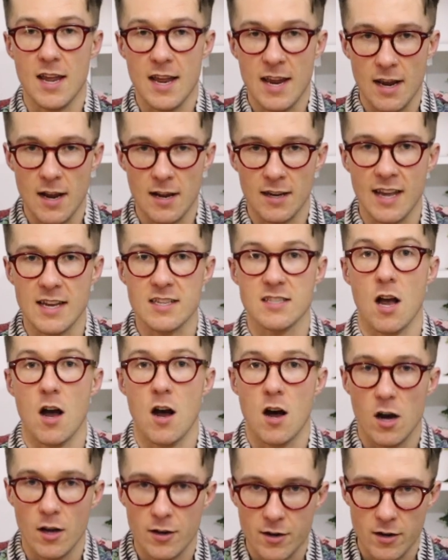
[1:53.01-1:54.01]
it gets
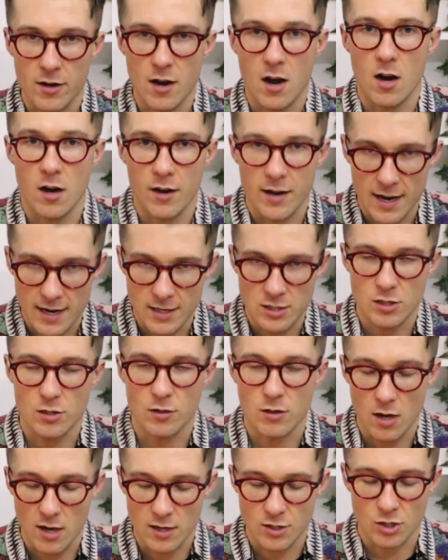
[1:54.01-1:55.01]
harder and harder as
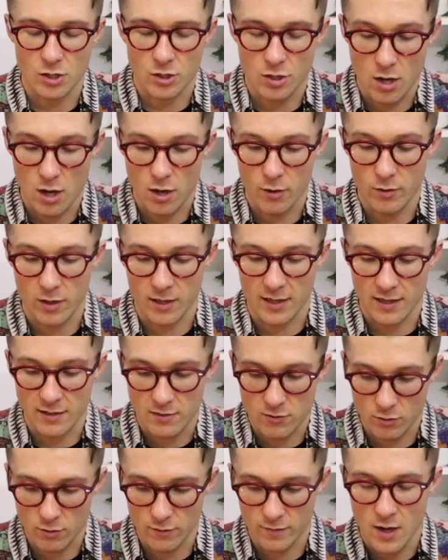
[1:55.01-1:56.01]
you go as you go like
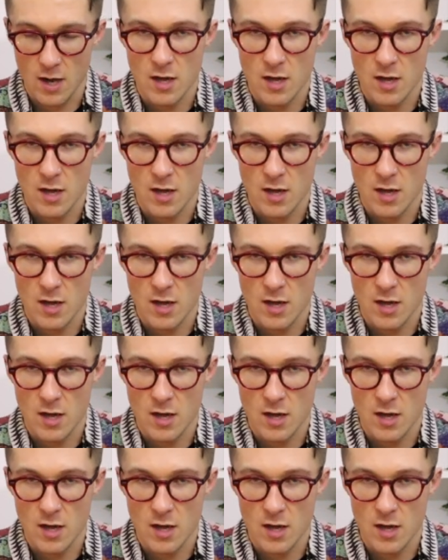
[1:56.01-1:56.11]
it's sort